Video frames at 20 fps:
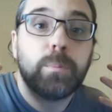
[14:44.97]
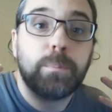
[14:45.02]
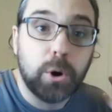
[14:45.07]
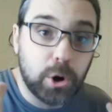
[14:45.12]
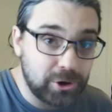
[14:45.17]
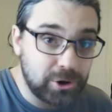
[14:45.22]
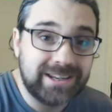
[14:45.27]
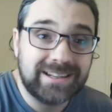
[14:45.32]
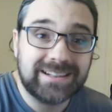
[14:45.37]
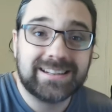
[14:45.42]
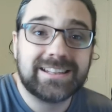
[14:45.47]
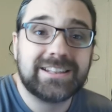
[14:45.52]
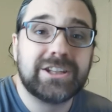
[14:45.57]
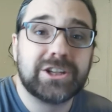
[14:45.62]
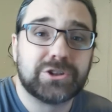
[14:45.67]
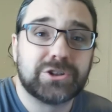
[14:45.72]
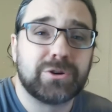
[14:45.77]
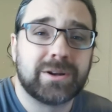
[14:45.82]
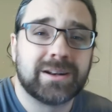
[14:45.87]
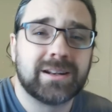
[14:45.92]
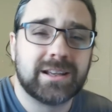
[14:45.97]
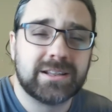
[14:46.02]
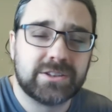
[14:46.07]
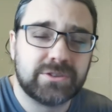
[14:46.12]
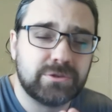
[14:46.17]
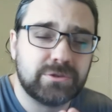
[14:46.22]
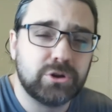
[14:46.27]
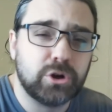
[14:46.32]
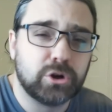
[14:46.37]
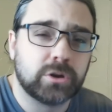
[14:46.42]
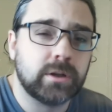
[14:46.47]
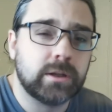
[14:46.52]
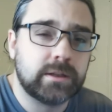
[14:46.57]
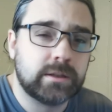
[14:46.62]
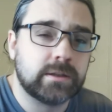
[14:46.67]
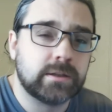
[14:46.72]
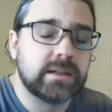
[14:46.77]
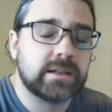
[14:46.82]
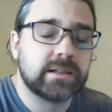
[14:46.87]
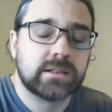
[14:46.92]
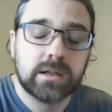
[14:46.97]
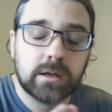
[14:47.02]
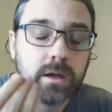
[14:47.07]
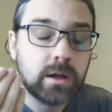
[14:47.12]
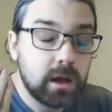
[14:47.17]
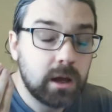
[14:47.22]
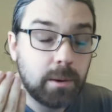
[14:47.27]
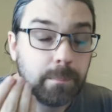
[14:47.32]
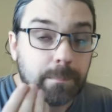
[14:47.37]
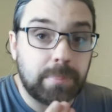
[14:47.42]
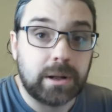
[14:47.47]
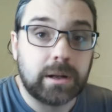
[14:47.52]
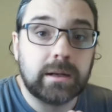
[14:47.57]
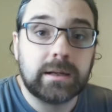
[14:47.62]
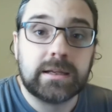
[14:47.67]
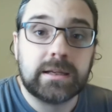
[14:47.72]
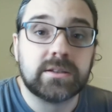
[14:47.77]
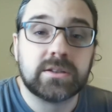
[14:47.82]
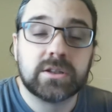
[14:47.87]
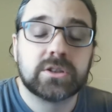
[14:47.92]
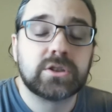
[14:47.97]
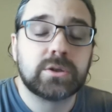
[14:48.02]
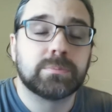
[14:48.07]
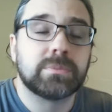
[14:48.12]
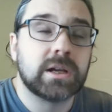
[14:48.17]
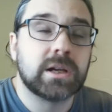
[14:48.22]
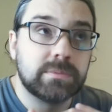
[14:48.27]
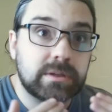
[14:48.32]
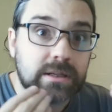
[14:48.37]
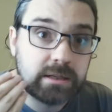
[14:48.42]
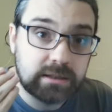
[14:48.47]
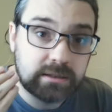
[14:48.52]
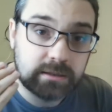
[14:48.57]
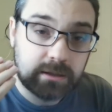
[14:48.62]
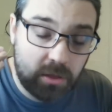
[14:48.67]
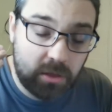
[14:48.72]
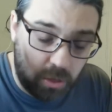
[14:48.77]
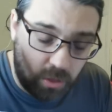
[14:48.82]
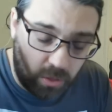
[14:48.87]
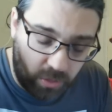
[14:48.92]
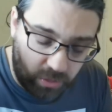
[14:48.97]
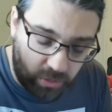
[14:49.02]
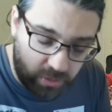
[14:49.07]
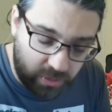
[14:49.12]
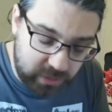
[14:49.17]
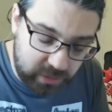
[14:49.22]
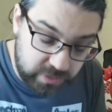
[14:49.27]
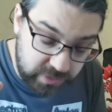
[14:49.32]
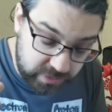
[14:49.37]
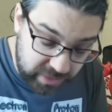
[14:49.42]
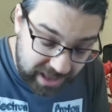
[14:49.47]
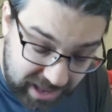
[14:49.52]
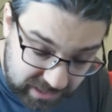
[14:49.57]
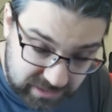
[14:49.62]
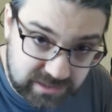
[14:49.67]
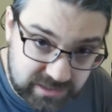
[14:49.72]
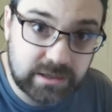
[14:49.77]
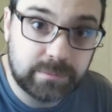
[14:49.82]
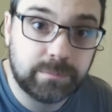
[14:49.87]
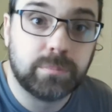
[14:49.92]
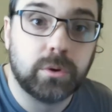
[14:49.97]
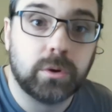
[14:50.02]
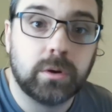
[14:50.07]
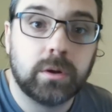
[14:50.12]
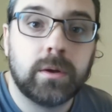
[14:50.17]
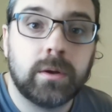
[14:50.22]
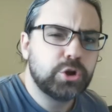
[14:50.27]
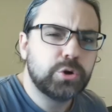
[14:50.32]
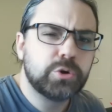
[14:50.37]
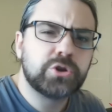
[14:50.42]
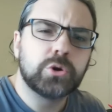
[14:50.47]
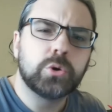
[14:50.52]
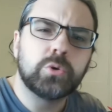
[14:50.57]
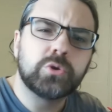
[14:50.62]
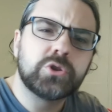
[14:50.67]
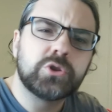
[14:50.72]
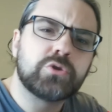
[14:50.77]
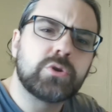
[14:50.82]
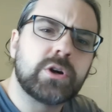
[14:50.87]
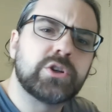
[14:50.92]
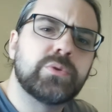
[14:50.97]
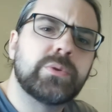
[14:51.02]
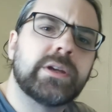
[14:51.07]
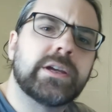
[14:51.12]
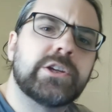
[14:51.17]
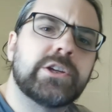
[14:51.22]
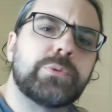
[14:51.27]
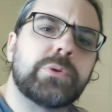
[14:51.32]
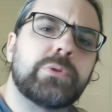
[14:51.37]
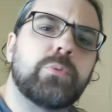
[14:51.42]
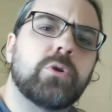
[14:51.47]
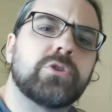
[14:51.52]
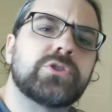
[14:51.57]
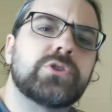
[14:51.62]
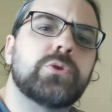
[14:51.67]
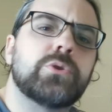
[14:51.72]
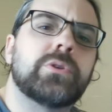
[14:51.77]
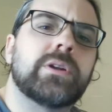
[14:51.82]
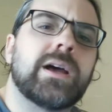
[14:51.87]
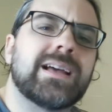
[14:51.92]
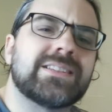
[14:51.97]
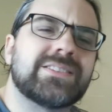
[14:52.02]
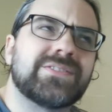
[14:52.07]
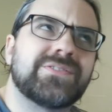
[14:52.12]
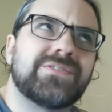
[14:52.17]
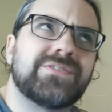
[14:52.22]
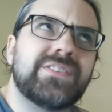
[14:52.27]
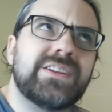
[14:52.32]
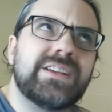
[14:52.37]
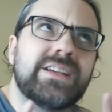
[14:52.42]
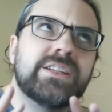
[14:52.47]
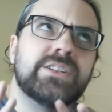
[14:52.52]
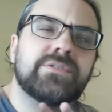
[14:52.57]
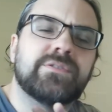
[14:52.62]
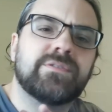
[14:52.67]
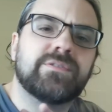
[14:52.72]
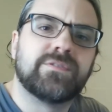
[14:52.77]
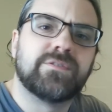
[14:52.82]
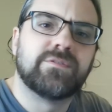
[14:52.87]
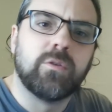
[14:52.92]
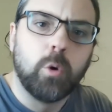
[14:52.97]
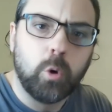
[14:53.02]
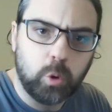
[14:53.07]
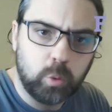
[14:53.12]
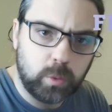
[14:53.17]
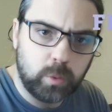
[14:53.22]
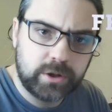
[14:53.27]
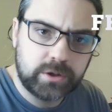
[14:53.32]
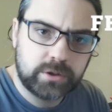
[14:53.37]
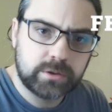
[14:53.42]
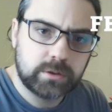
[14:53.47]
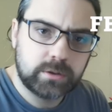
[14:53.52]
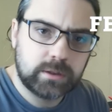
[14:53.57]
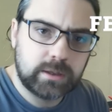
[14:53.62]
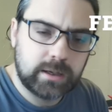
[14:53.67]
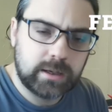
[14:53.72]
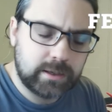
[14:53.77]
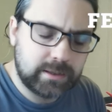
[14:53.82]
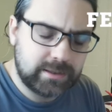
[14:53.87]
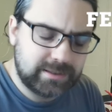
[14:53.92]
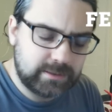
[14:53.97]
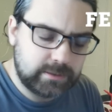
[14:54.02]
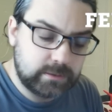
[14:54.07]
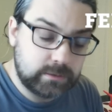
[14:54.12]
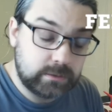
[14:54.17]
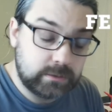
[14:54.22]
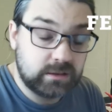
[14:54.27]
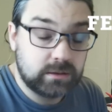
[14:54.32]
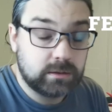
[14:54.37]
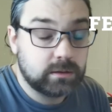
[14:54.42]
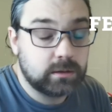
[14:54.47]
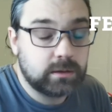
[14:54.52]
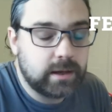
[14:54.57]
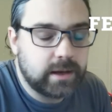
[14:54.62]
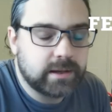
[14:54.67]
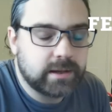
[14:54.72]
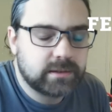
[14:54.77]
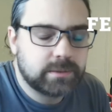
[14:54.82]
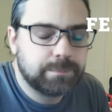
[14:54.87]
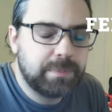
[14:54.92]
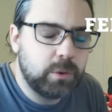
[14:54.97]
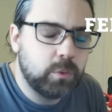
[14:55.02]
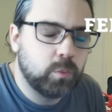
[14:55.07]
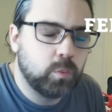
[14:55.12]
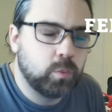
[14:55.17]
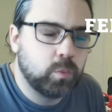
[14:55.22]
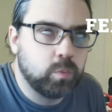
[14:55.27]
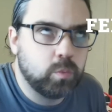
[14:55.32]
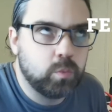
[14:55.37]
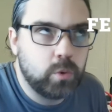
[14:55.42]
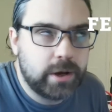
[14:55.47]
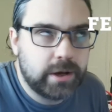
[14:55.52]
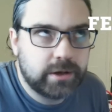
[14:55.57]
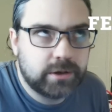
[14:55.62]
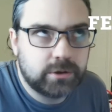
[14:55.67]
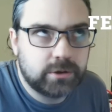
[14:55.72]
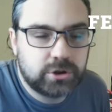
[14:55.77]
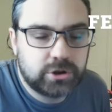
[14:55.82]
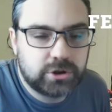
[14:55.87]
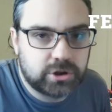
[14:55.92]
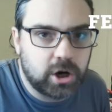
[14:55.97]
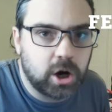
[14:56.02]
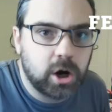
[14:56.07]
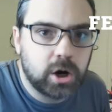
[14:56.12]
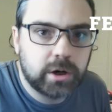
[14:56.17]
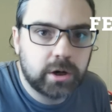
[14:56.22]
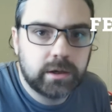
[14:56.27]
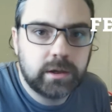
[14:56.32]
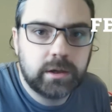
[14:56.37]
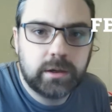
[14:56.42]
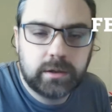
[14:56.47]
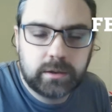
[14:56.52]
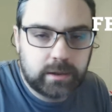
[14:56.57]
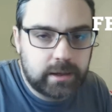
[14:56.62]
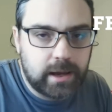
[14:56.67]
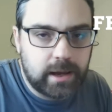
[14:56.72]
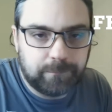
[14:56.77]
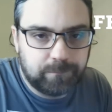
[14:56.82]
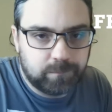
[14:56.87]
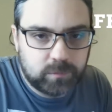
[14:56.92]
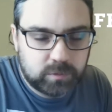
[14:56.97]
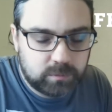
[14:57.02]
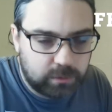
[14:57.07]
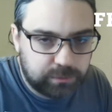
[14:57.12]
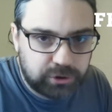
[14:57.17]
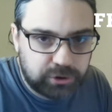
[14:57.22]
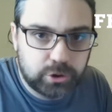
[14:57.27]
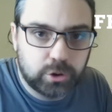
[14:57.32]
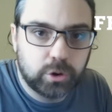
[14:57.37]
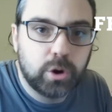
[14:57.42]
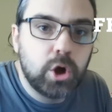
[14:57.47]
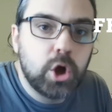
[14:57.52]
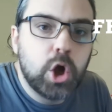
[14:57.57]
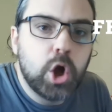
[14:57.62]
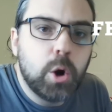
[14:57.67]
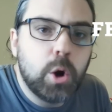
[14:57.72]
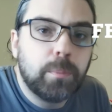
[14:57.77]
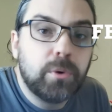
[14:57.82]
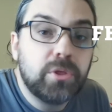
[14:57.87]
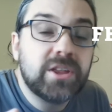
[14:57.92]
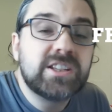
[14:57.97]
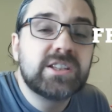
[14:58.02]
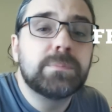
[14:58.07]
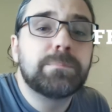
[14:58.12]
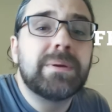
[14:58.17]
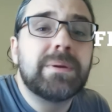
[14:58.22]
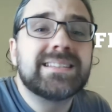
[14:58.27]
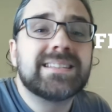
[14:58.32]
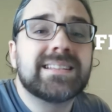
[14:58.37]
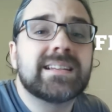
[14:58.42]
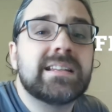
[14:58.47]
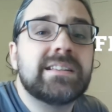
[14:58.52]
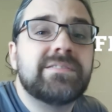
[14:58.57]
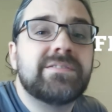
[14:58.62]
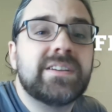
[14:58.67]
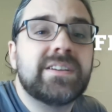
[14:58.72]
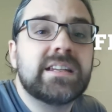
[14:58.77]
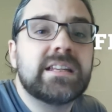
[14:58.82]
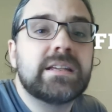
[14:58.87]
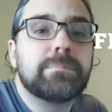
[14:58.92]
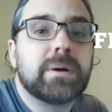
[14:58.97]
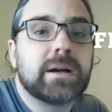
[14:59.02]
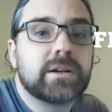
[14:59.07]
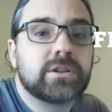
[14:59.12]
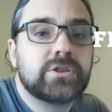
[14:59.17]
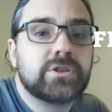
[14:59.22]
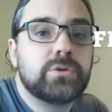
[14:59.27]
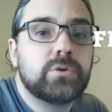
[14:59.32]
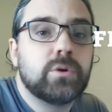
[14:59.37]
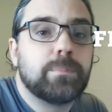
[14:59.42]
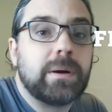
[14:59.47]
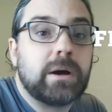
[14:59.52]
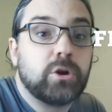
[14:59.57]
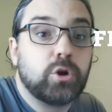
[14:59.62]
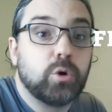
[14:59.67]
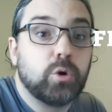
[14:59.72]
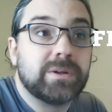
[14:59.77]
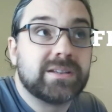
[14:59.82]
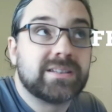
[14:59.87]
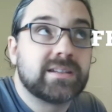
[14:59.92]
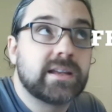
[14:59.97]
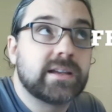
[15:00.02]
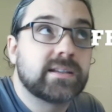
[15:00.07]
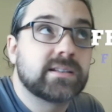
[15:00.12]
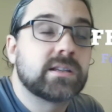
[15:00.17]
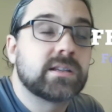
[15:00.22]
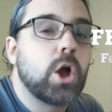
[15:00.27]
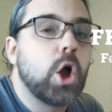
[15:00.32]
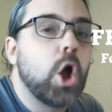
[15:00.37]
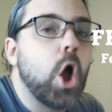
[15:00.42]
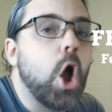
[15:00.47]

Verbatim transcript: putting linear trend lines through nonlinear data. Please, sometimes it is that simple. You should also try to engage with what's known as feed forward. Uh, yeah, it's a bit weird and jargony. Yeah, I'm sure. But this is basically feeding back to you about your mistakes